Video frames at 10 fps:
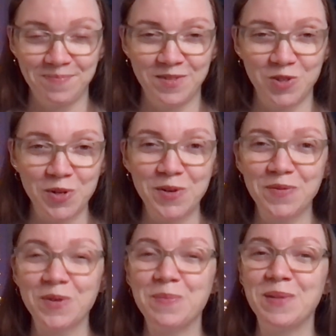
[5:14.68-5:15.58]
Join
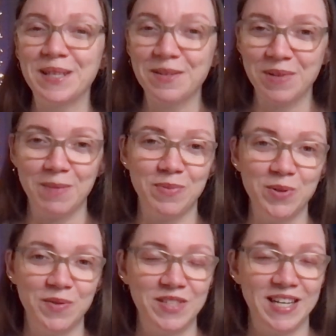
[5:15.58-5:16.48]
over 1 million people
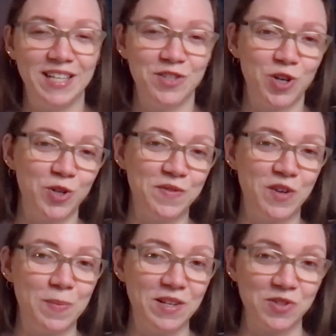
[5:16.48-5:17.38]
who have taken charge of
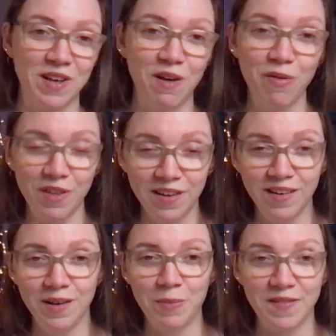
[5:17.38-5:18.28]
their mental health
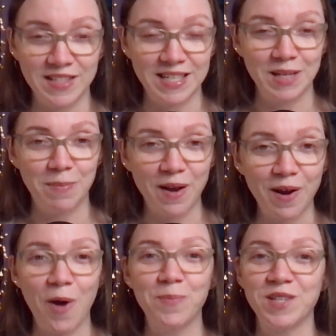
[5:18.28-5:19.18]
by visiting
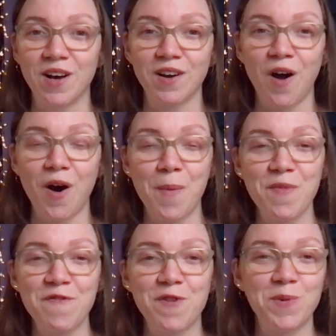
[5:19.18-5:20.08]

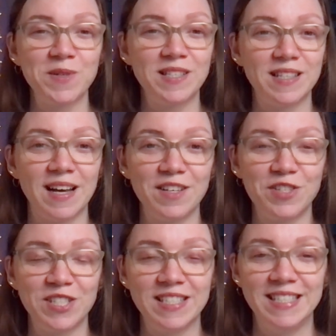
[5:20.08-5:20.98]

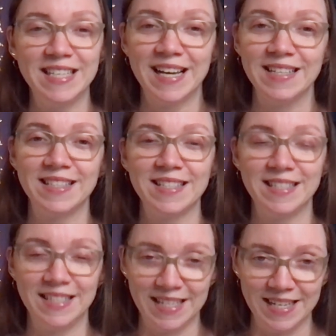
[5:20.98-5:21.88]

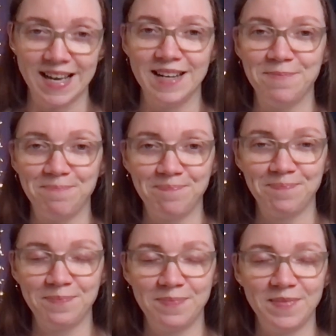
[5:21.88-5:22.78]
betterhelp.com/DSTN.
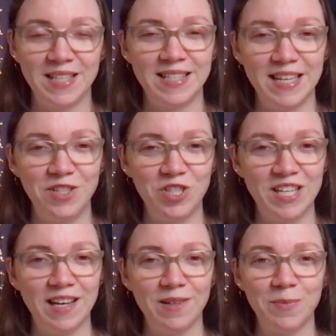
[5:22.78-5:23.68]
That's
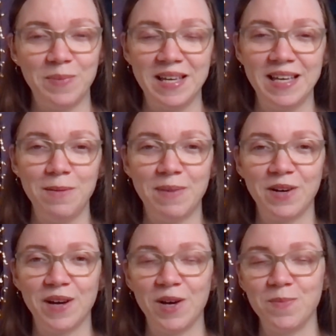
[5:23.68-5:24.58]
HELP,
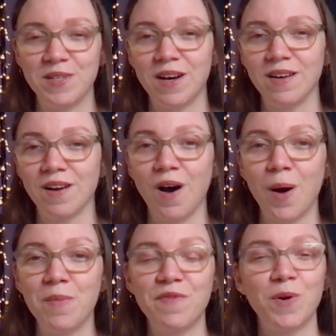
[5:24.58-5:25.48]

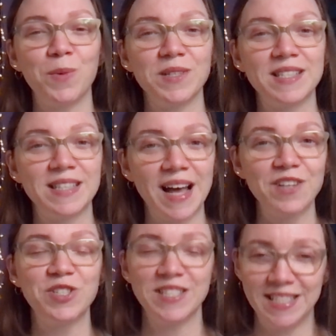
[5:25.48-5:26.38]

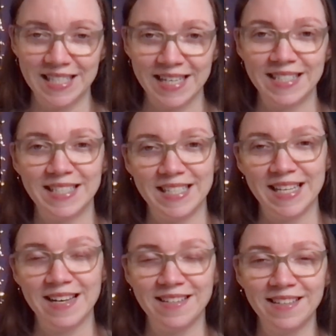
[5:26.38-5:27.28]

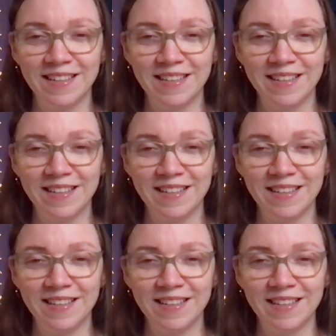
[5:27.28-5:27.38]
betterhelp.com/DSTN.